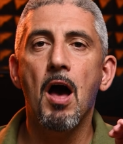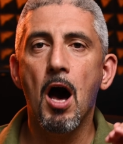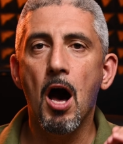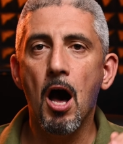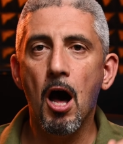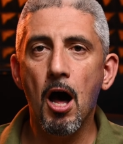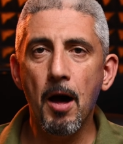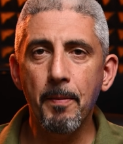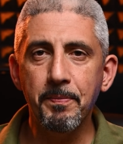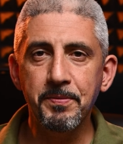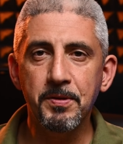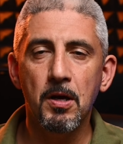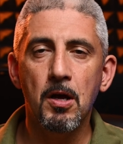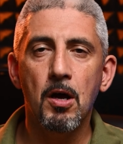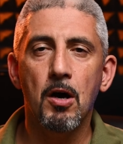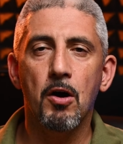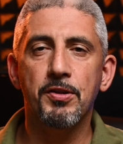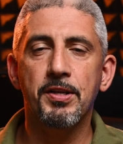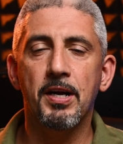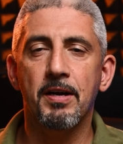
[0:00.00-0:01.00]
hopped
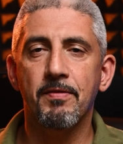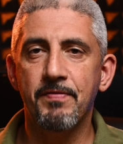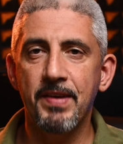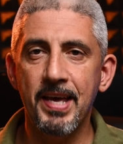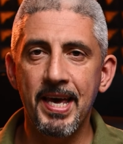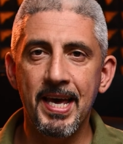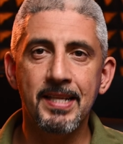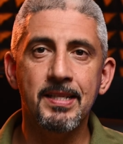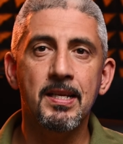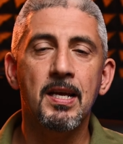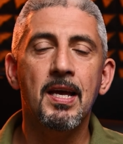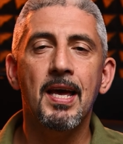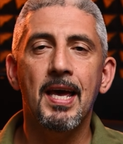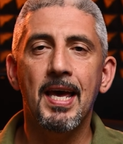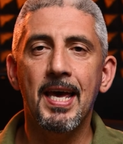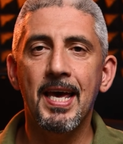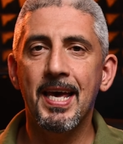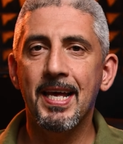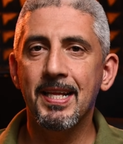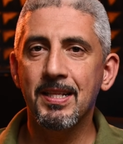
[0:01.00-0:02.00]
on our van
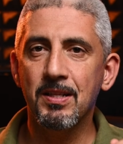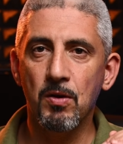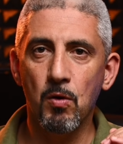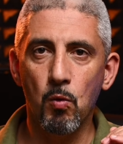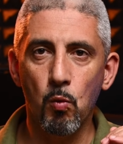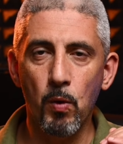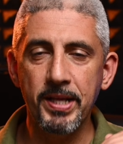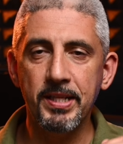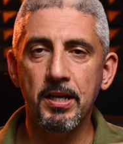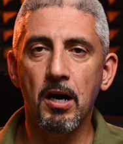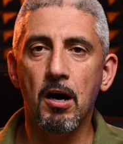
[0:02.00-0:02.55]
and went